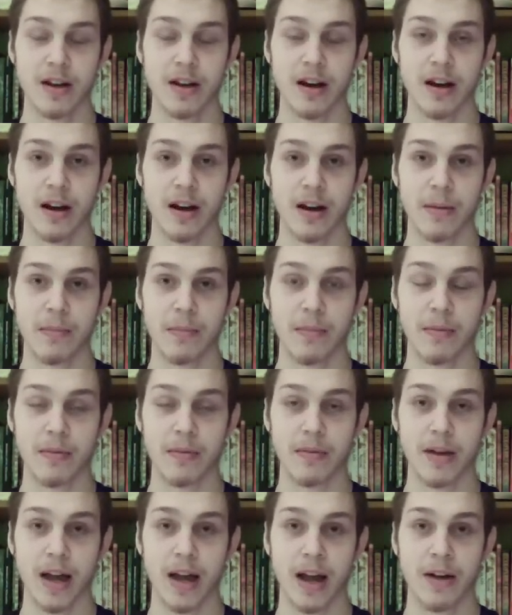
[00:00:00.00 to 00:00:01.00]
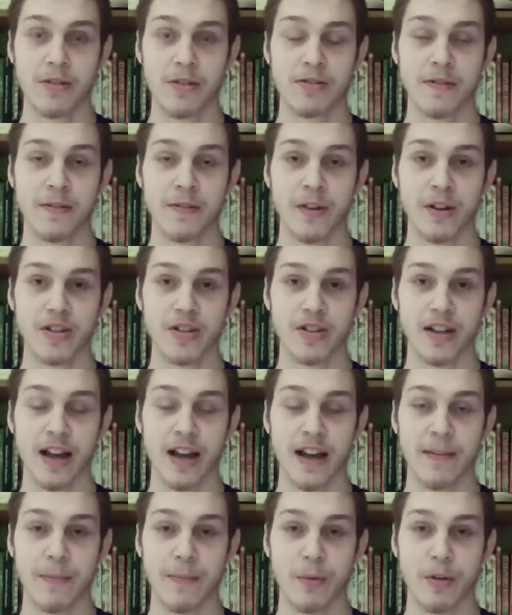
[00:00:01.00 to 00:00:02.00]
Um, how does a virgin
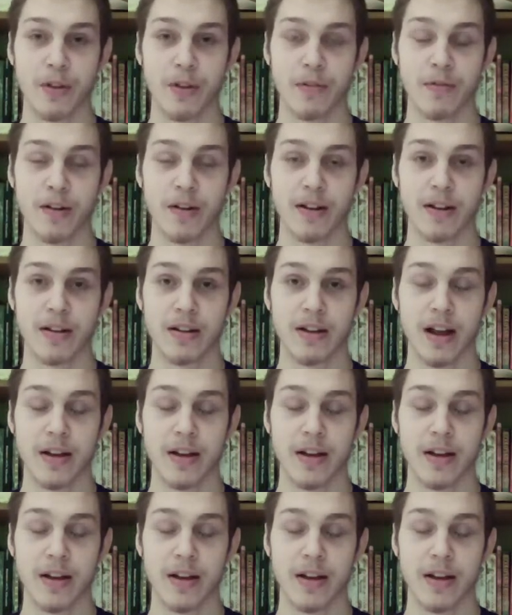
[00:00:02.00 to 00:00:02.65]
have more than one?